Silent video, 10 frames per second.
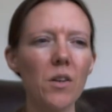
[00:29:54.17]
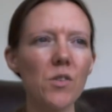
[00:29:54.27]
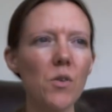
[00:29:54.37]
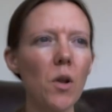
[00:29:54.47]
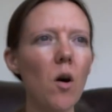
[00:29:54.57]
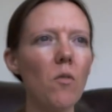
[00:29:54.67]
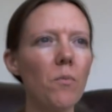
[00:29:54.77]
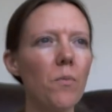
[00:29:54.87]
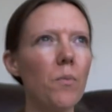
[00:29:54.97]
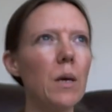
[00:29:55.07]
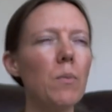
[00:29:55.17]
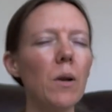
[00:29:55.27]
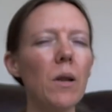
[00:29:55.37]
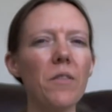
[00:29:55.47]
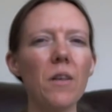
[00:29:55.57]
So a lot of
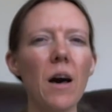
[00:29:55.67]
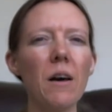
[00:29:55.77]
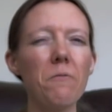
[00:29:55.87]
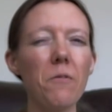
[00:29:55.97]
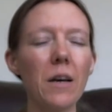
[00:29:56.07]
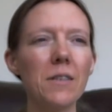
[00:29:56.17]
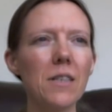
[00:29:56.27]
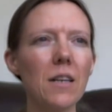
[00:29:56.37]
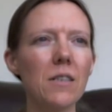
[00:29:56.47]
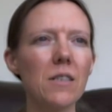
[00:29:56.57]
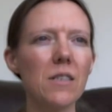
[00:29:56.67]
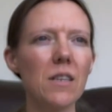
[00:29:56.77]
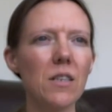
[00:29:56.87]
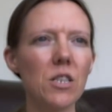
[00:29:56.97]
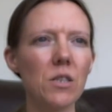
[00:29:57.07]
people I find tend to
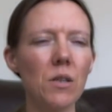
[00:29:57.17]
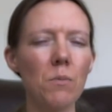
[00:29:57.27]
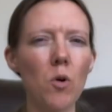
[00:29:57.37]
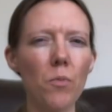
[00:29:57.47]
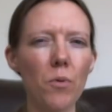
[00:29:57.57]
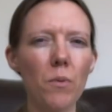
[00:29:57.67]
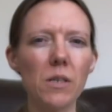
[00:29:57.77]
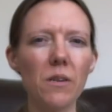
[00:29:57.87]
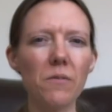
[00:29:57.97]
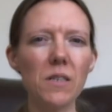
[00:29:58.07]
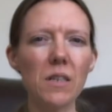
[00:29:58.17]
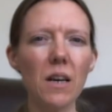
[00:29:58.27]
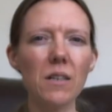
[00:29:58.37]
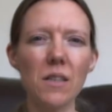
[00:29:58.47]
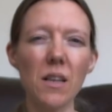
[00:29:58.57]
stitch the more primitive
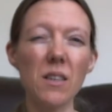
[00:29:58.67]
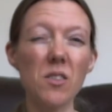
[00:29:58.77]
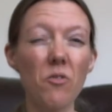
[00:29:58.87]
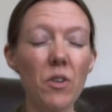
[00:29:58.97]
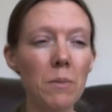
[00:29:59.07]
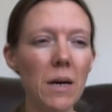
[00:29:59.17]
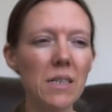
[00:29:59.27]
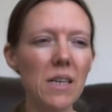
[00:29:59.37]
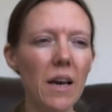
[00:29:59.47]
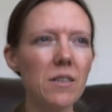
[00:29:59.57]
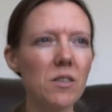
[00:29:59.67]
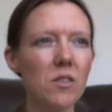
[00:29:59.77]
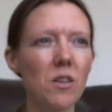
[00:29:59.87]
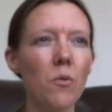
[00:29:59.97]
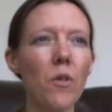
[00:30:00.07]
designs, and that's not really my taste.
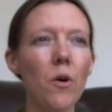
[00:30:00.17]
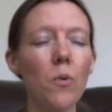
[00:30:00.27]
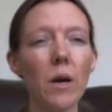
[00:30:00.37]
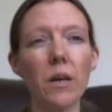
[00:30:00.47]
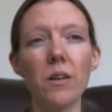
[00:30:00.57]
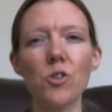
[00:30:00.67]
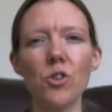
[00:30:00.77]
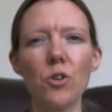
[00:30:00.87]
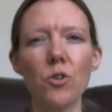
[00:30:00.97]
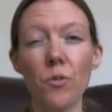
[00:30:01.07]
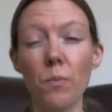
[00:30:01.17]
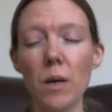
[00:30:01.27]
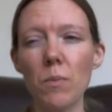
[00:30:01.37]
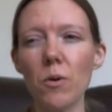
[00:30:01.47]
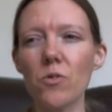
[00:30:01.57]
So although I can enjoy other
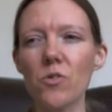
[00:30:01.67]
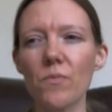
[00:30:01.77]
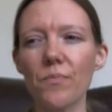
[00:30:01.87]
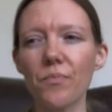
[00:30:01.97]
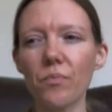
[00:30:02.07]
people's,